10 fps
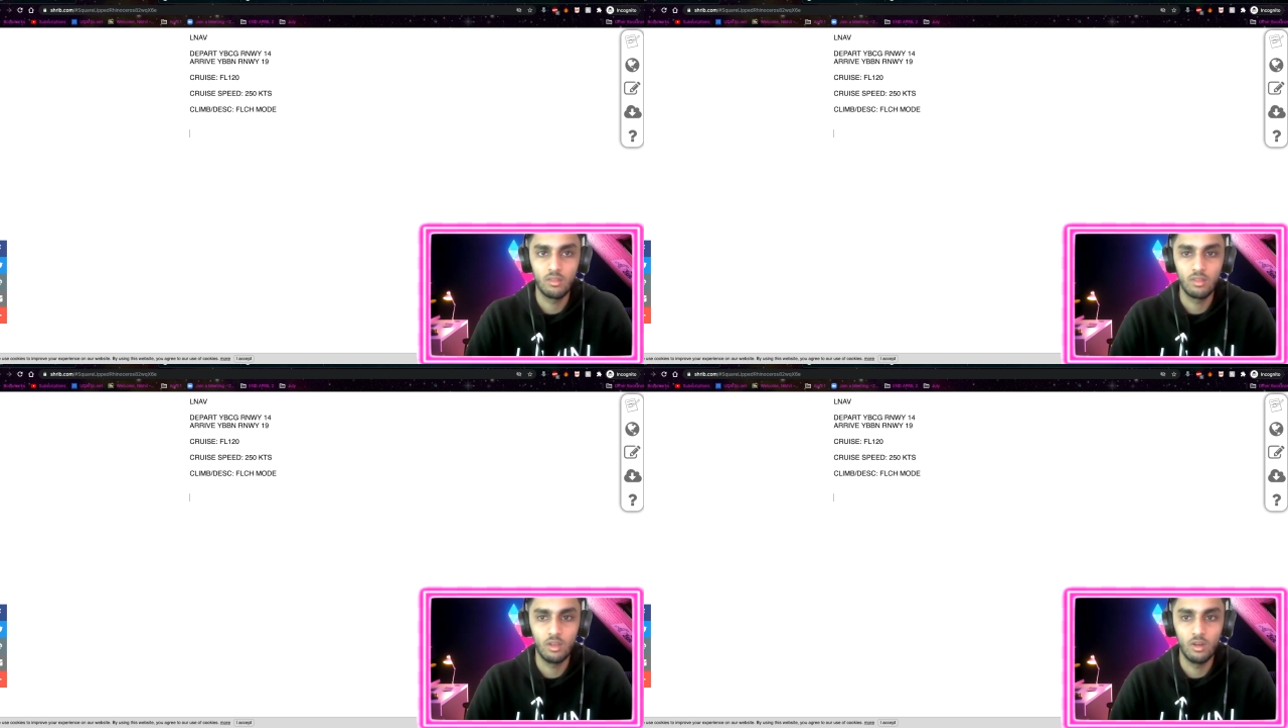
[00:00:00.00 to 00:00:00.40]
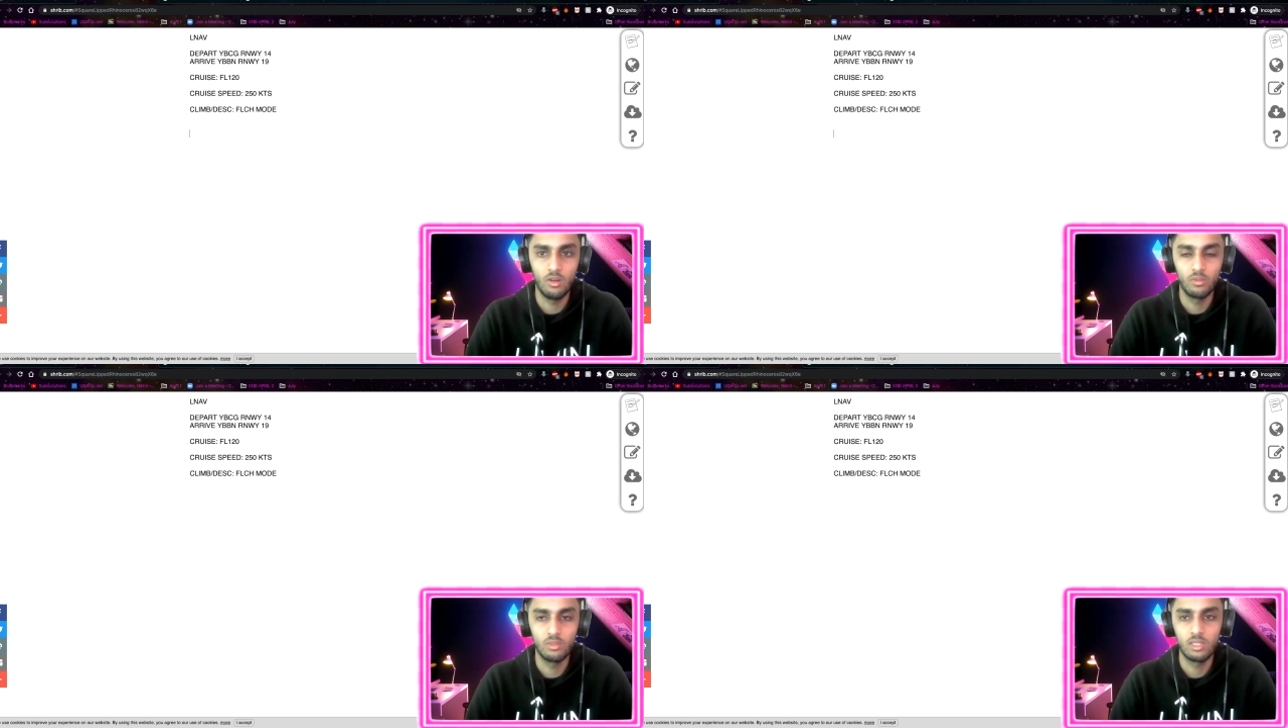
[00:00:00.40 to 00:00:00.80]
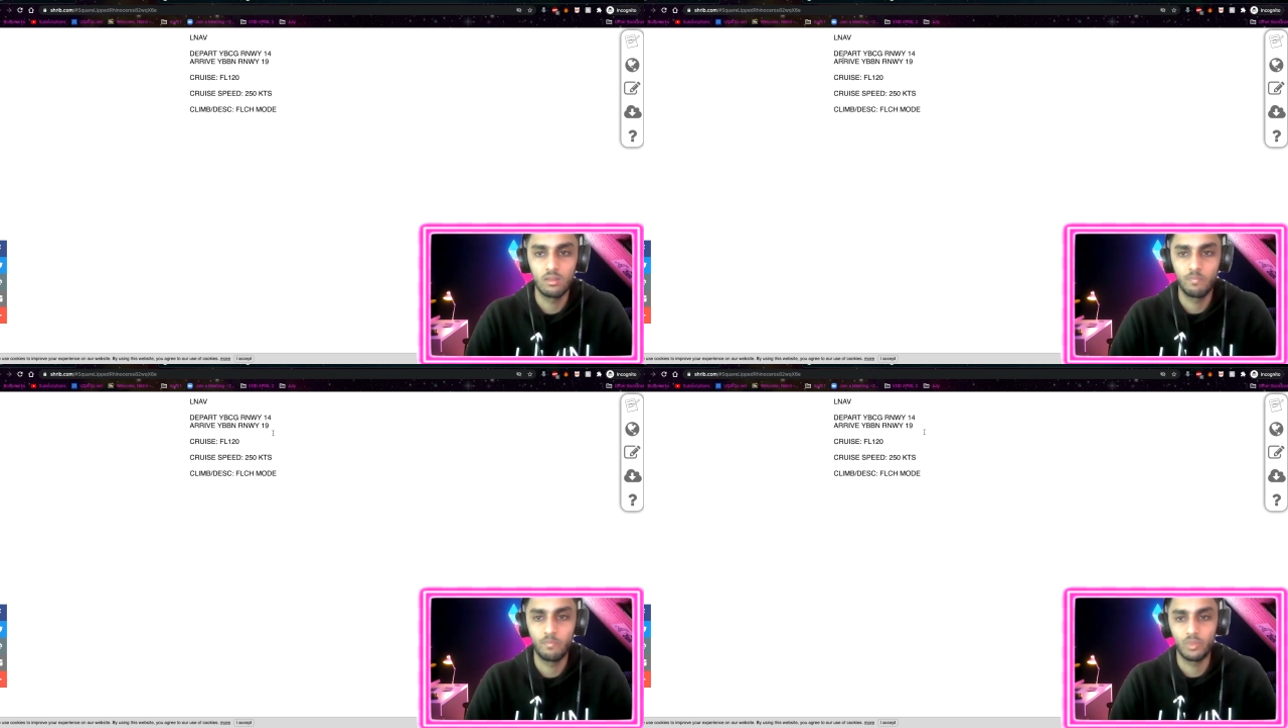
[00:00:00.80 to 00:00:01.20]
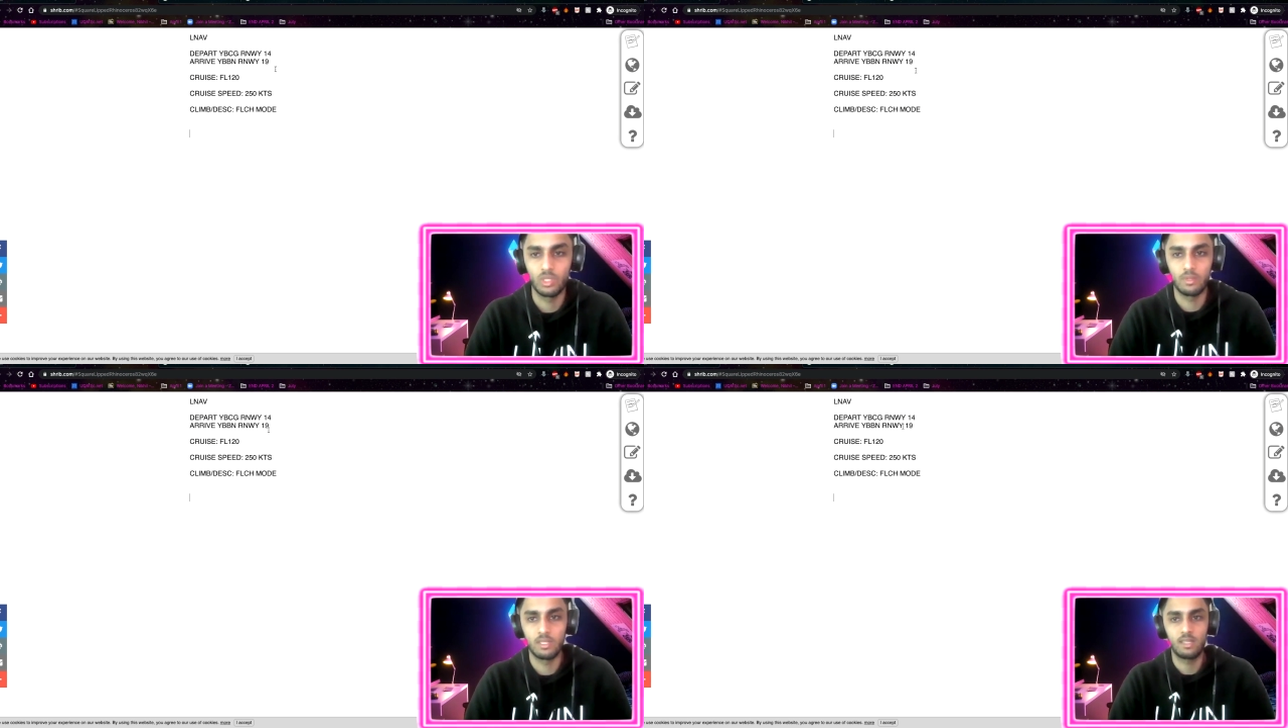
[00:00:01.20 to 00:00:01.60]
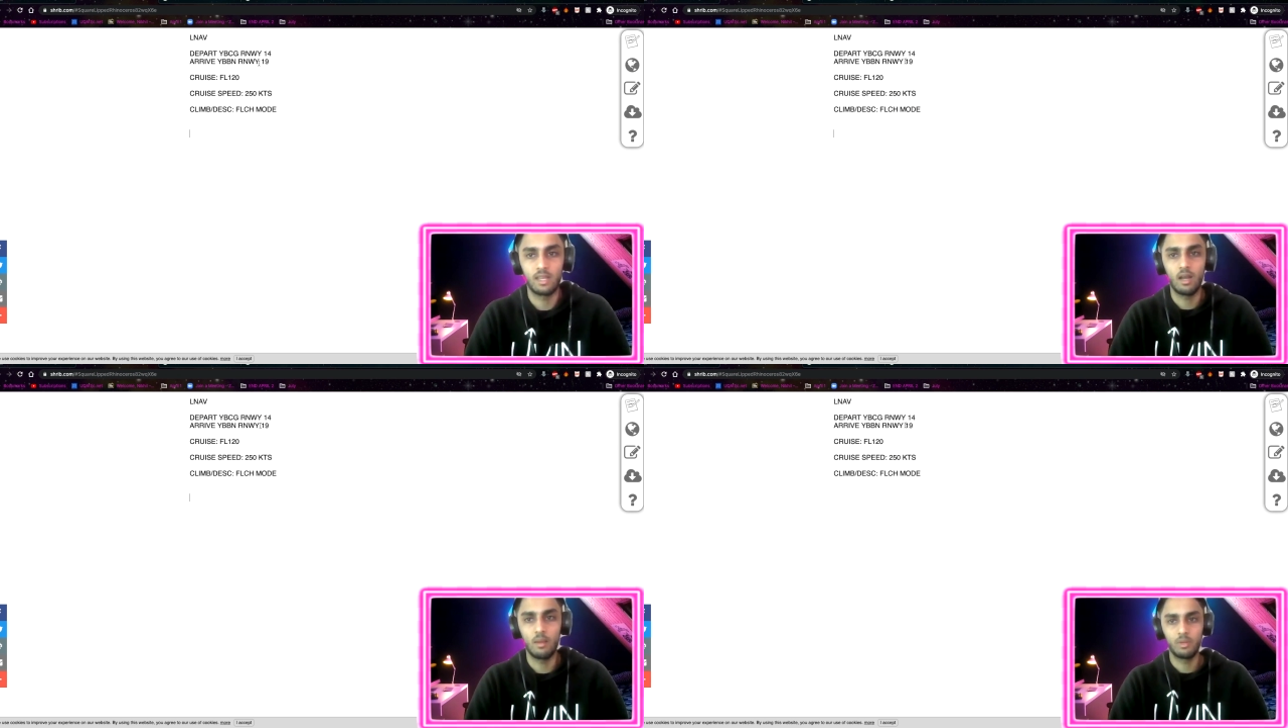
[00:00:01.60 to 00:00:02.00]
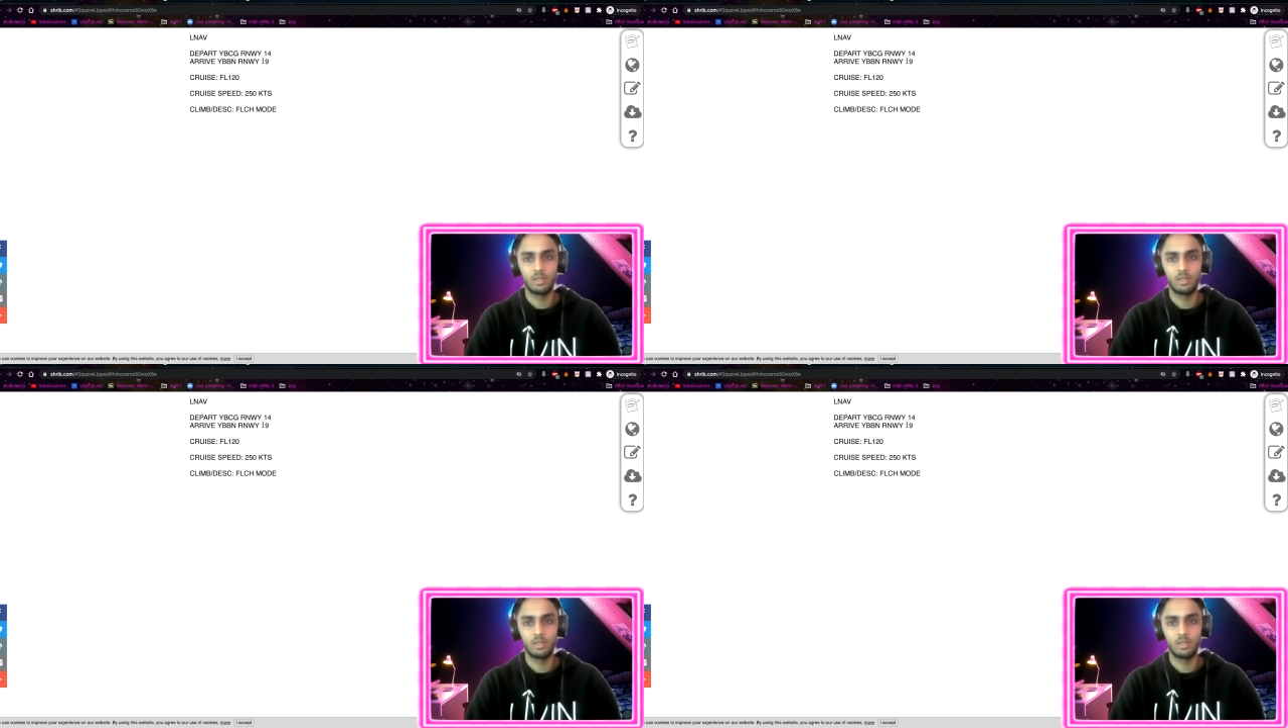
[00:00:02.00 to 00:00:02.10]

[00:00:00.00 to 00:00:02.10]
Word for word: the old Brisbane setup.